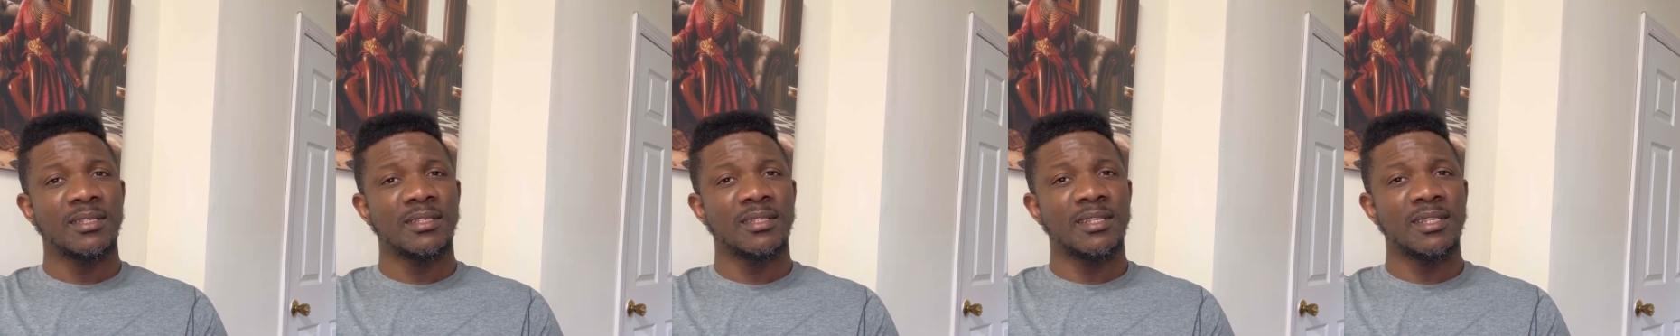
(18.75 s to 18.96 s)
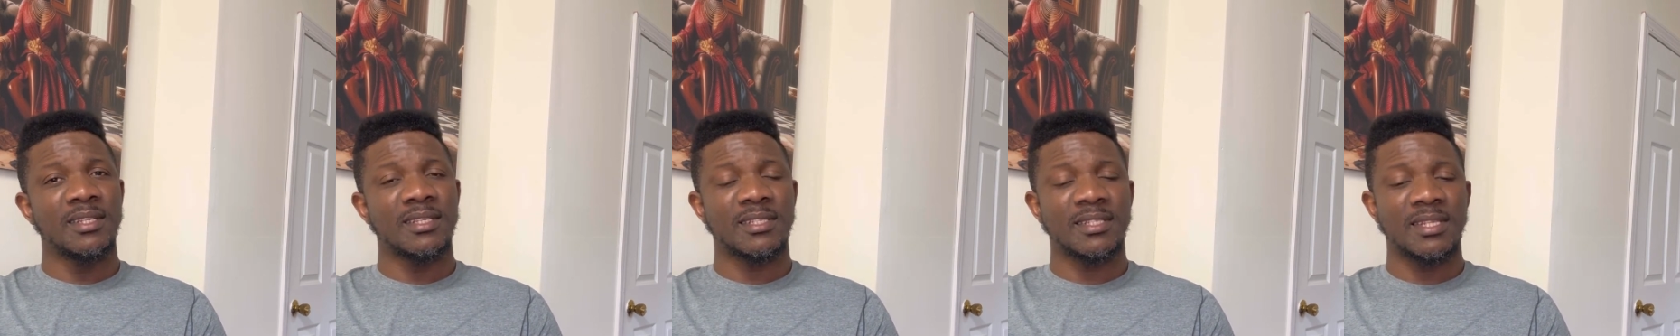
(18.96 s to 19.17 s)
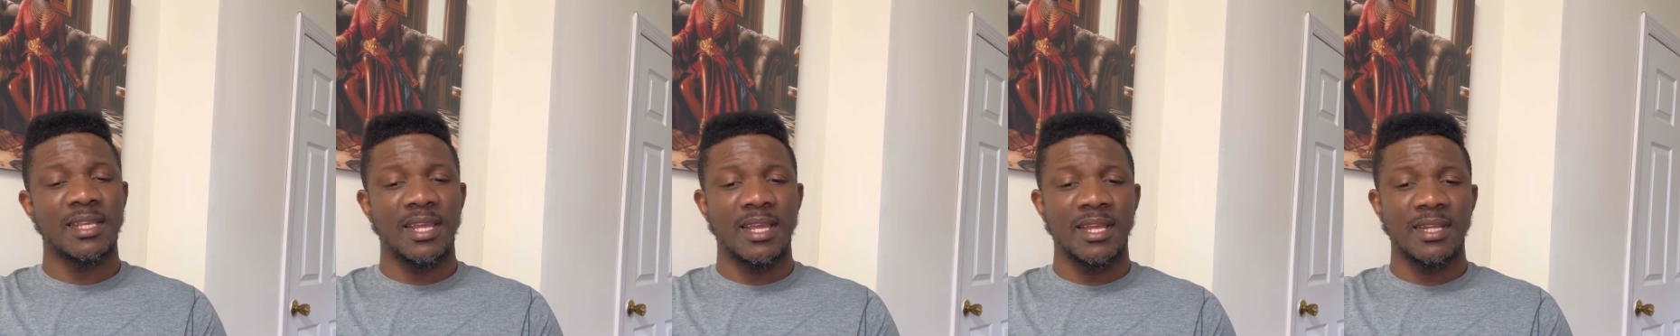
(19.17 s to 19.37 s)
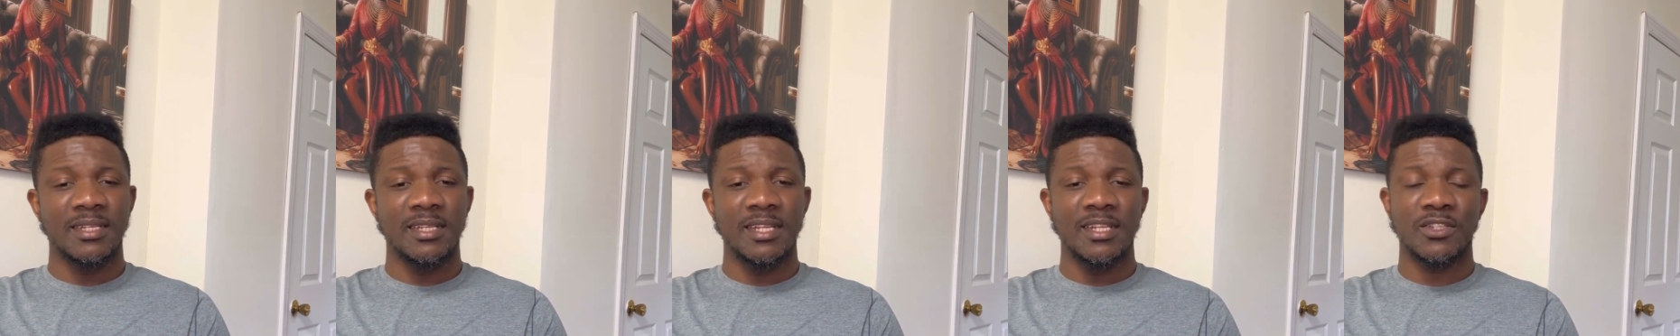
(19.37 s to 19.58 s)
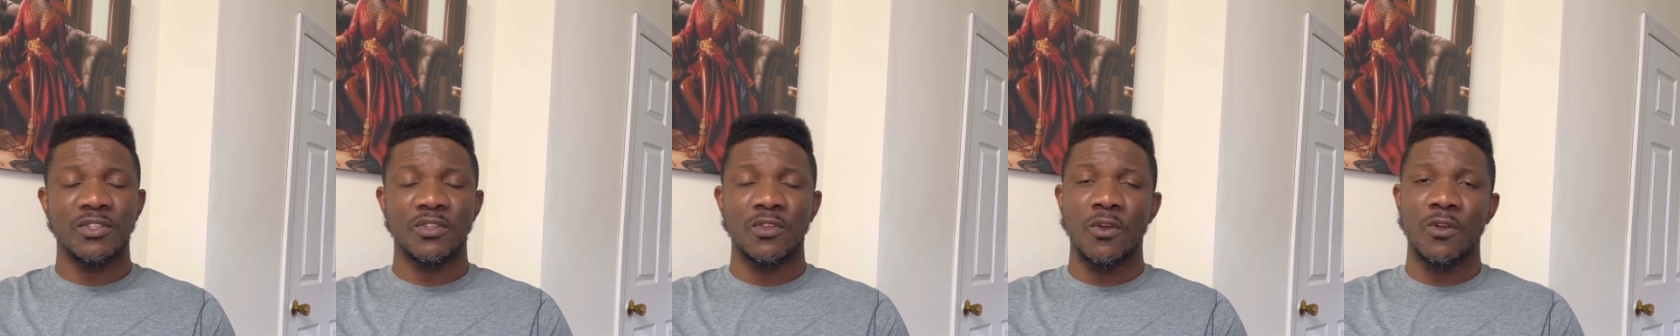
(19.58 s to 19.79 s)
they said
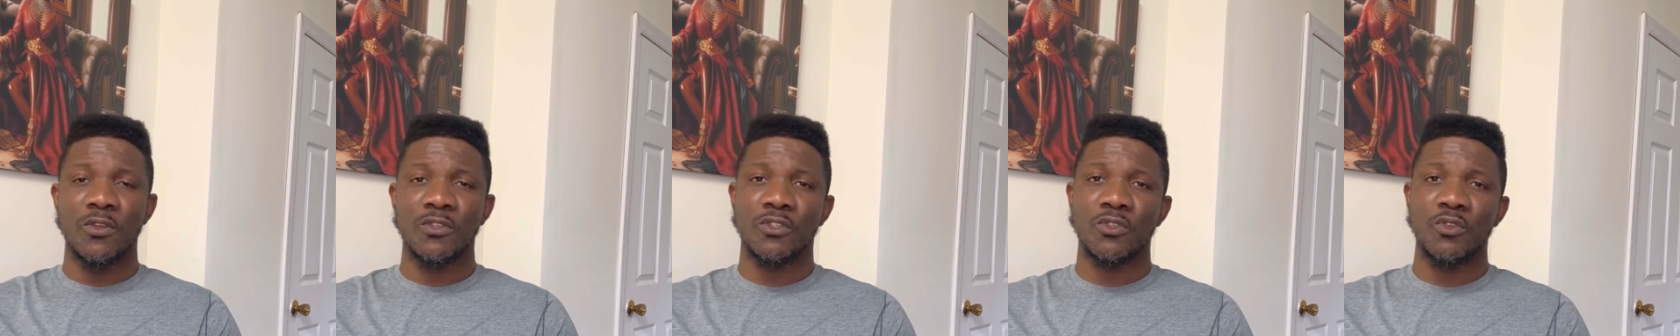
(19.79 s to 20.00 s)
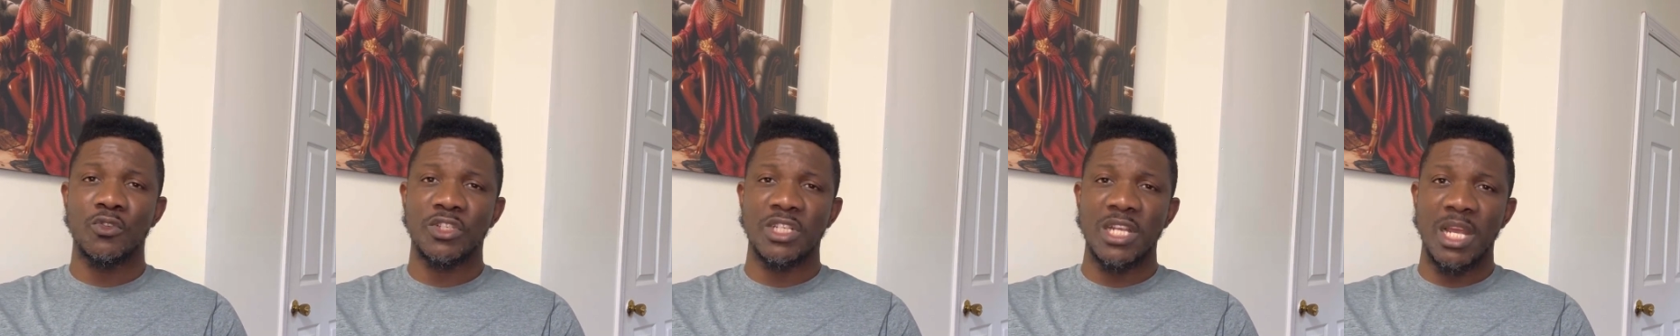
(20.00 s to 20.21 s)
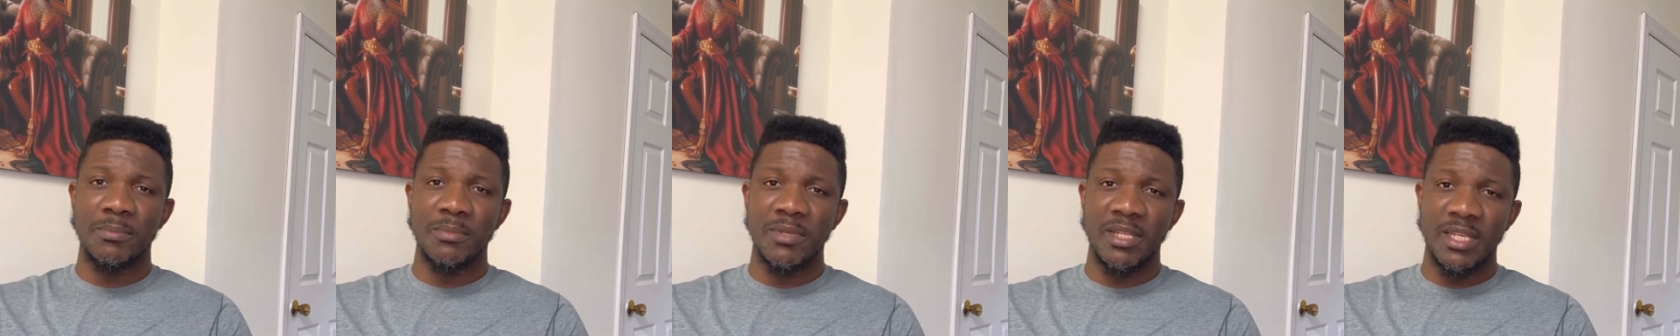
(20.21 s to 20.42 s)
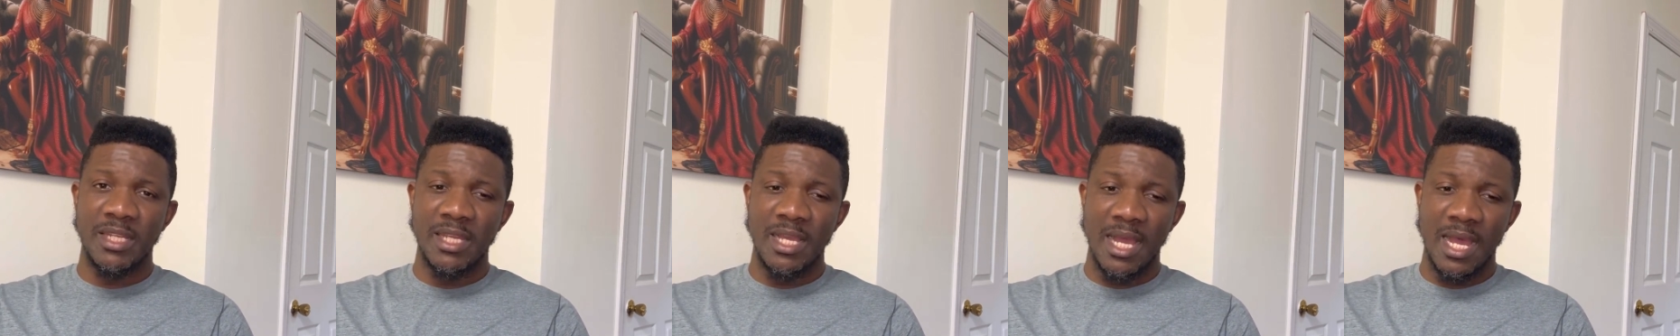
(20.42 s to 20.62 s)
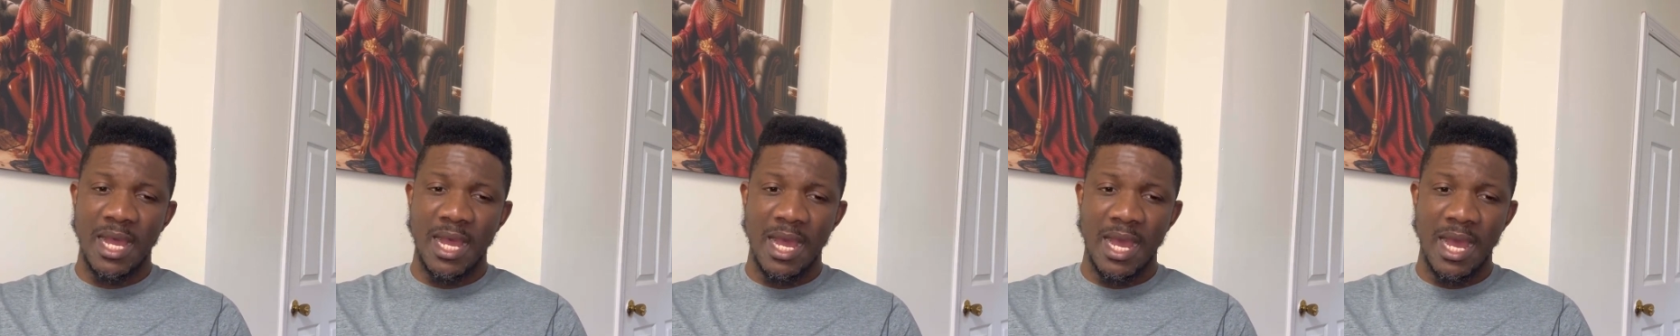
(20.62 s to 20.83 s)
they saw on social
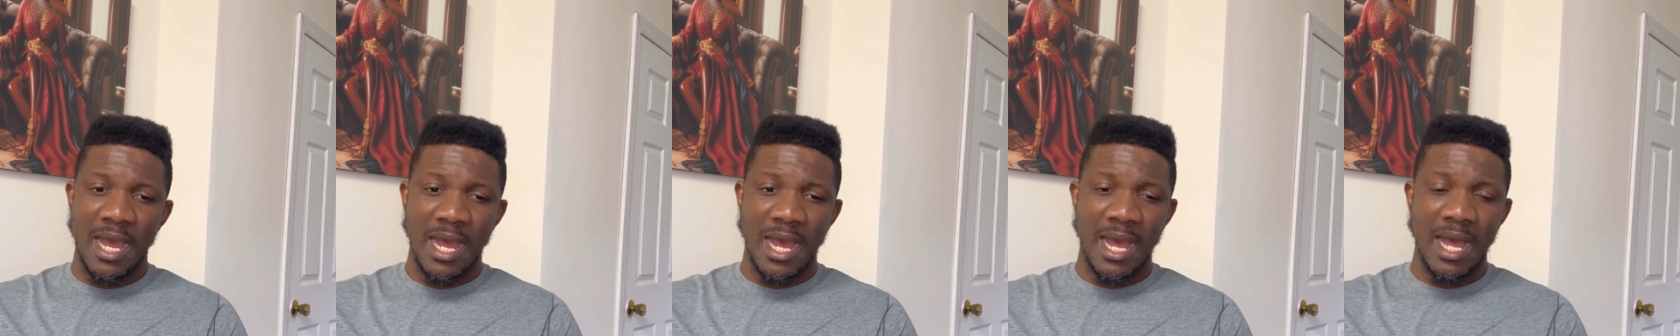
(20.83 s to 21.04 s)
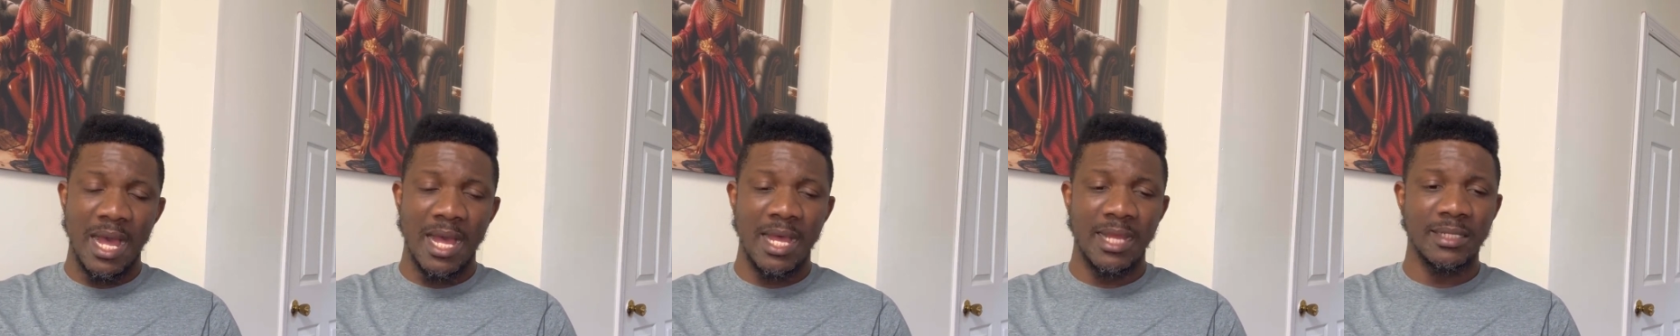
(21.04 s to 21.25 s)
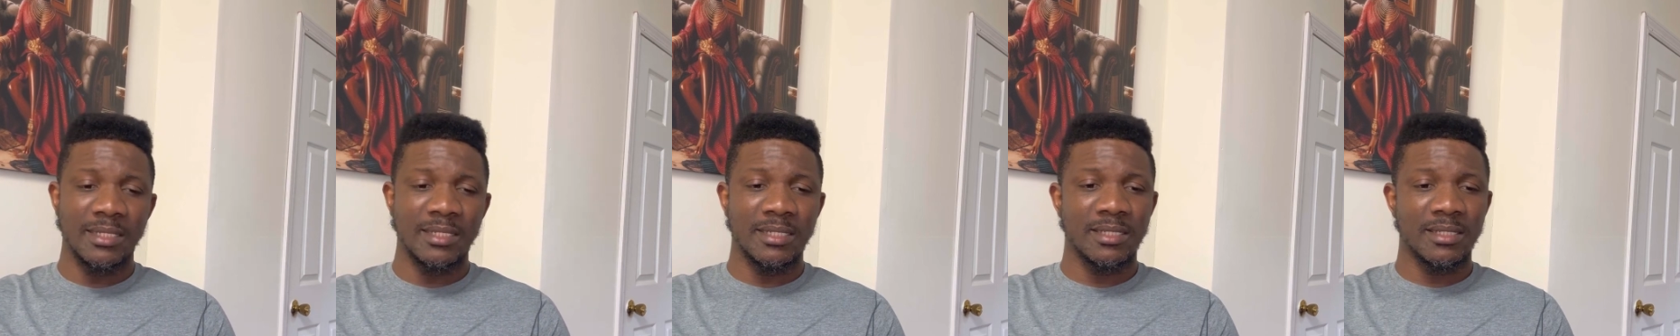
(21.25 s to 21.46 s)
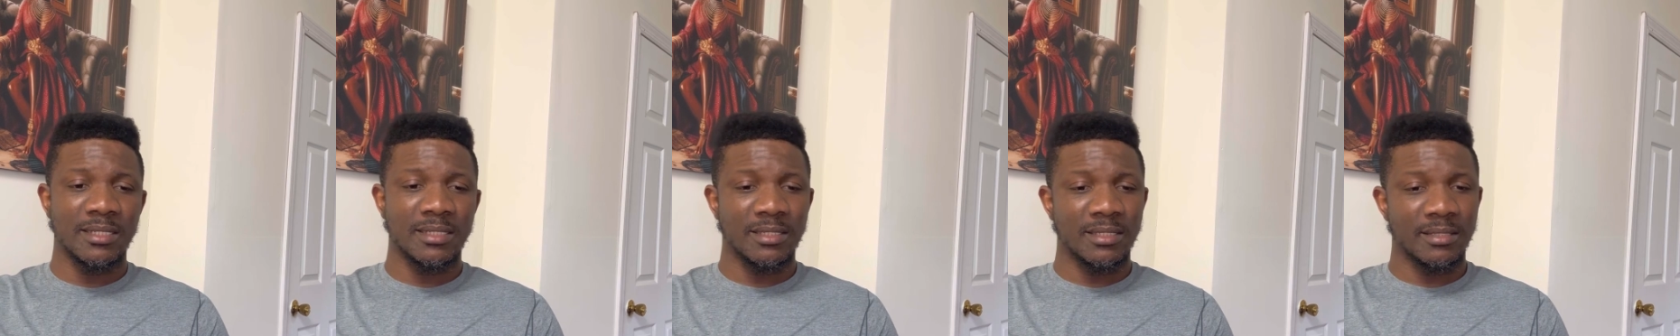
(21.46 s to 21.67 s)
media and